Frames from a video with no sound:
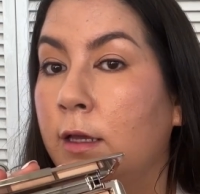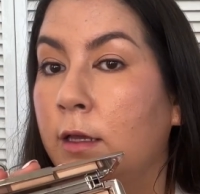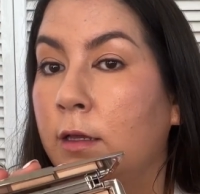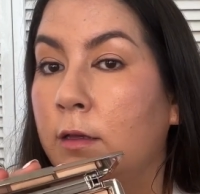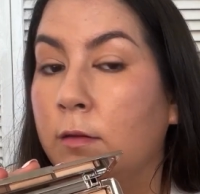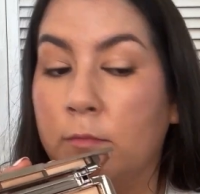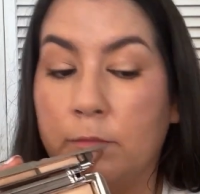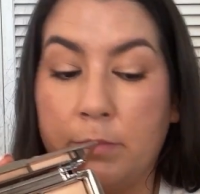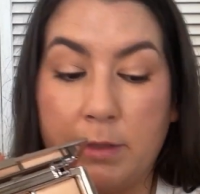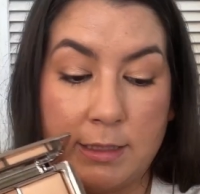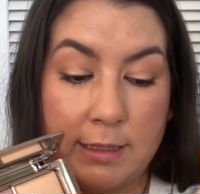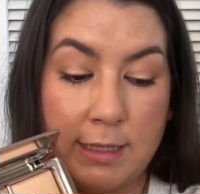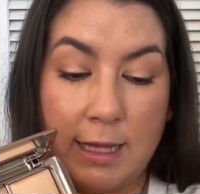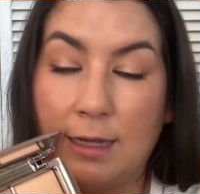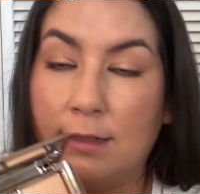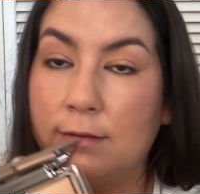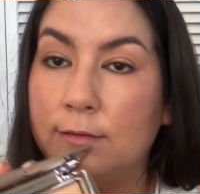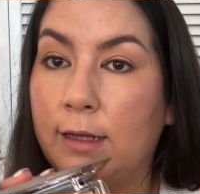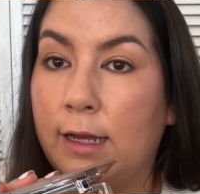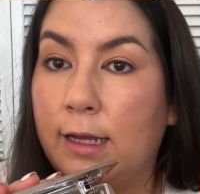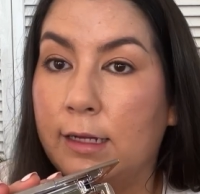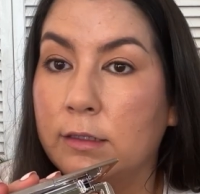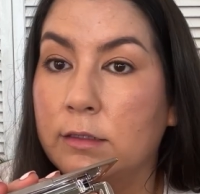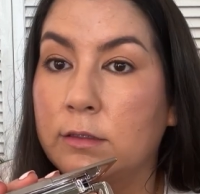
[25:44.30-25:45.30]
but that
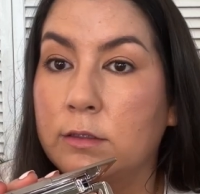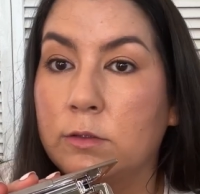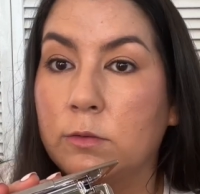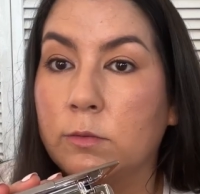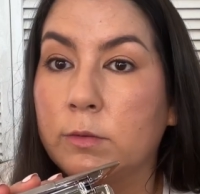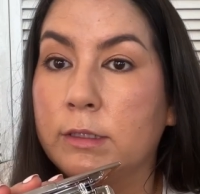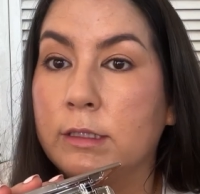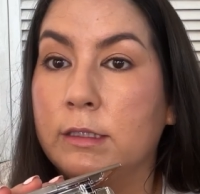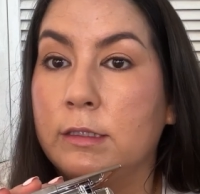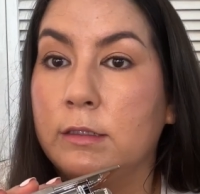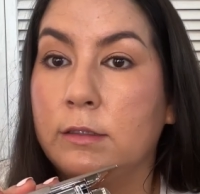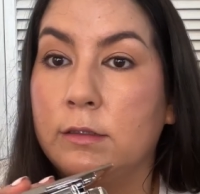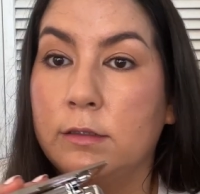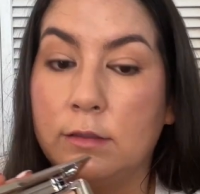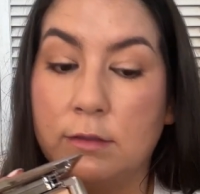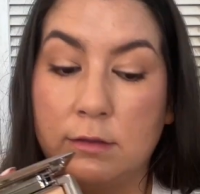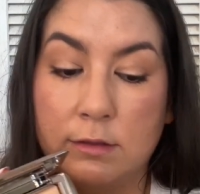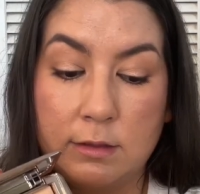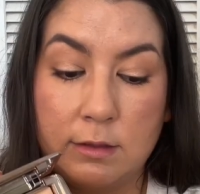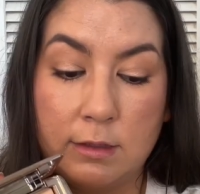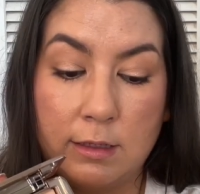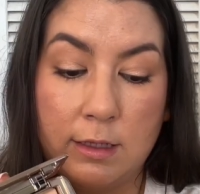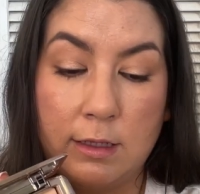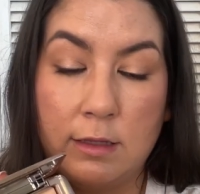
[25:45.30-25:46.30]
last one
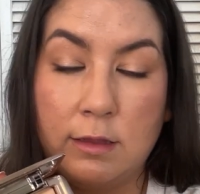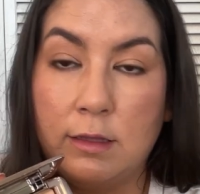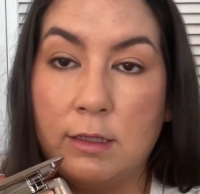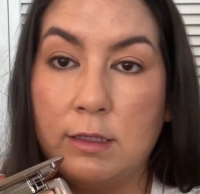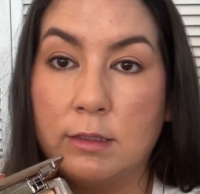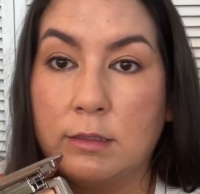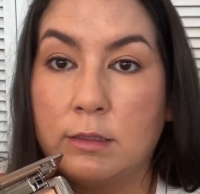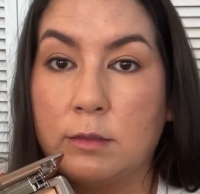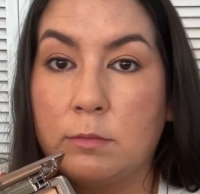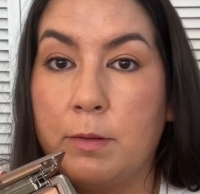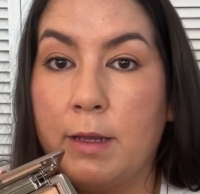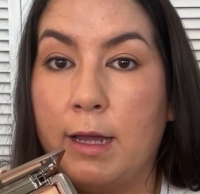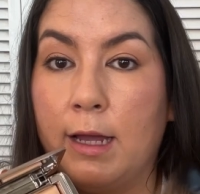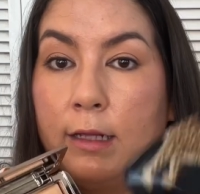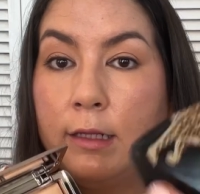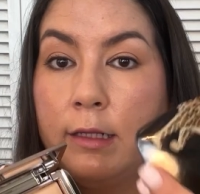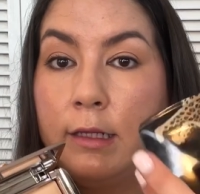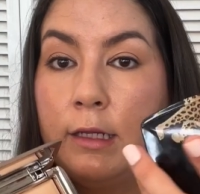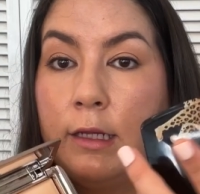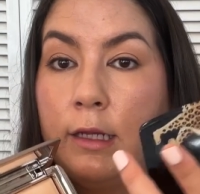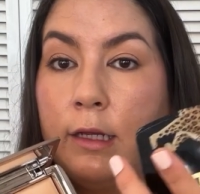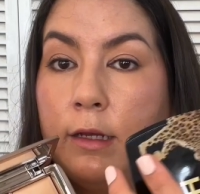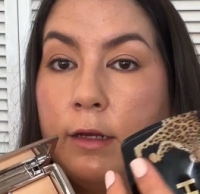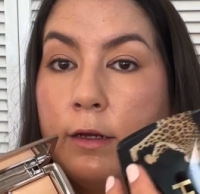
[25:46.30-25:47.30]
in this palette
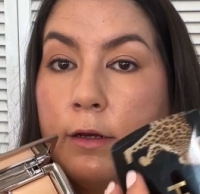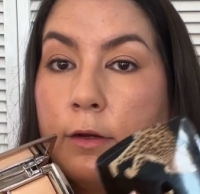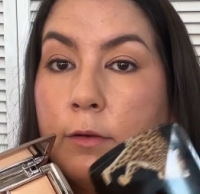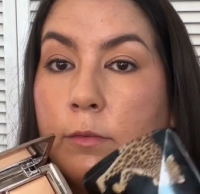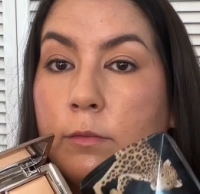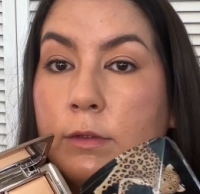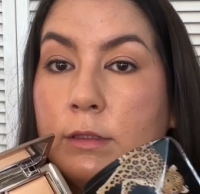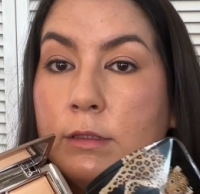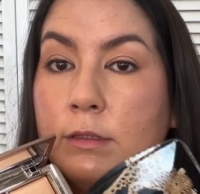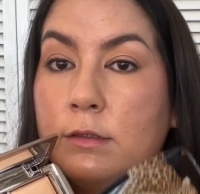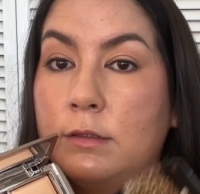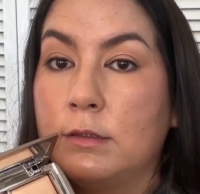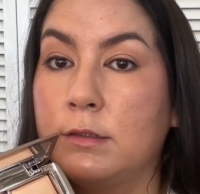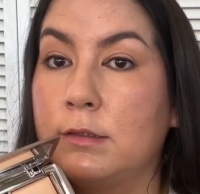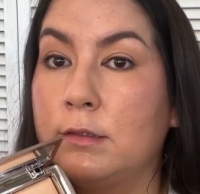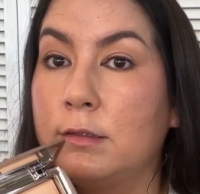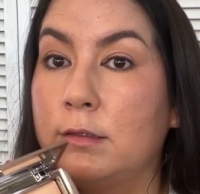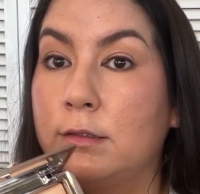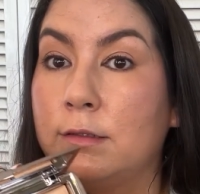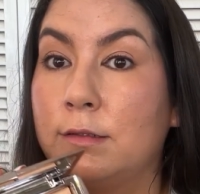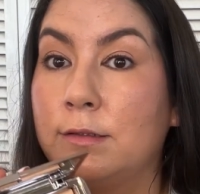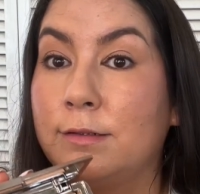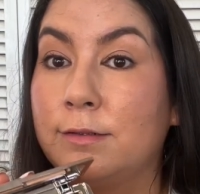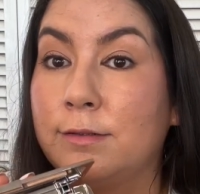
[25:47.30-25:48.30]
here was
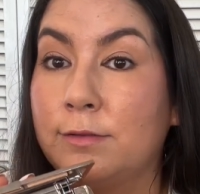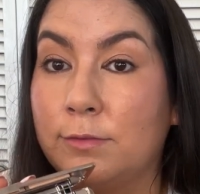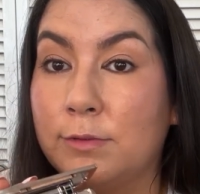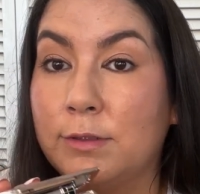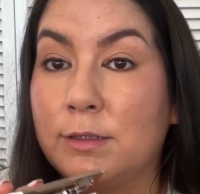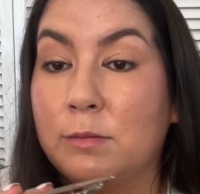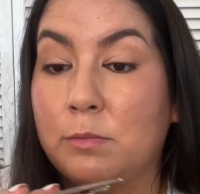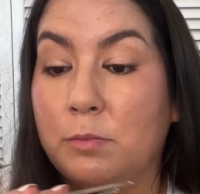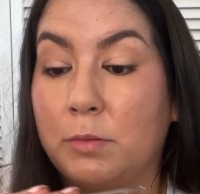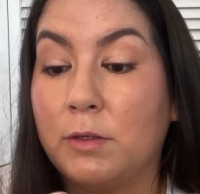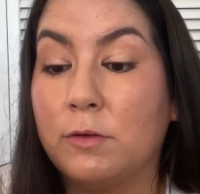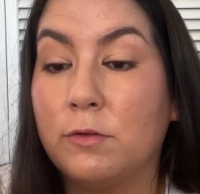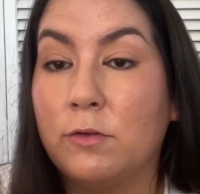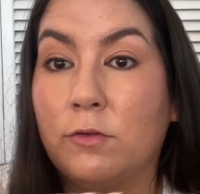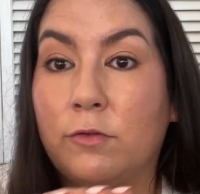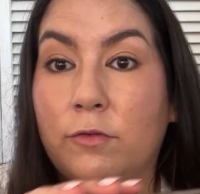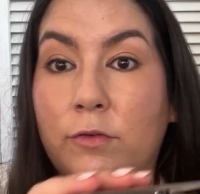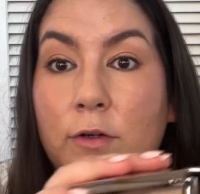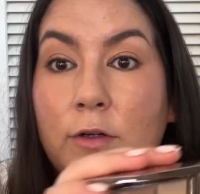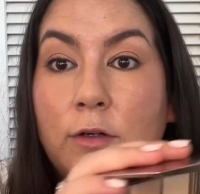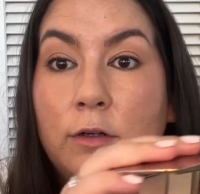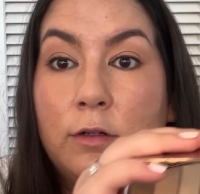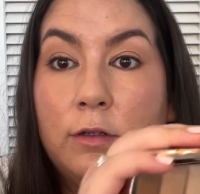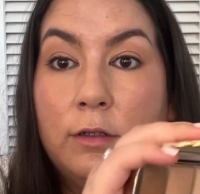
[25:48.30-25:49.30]

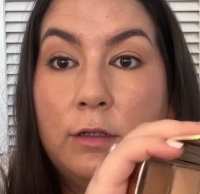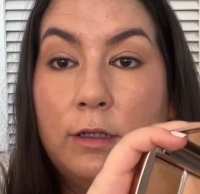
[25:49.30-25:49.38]
beautiful.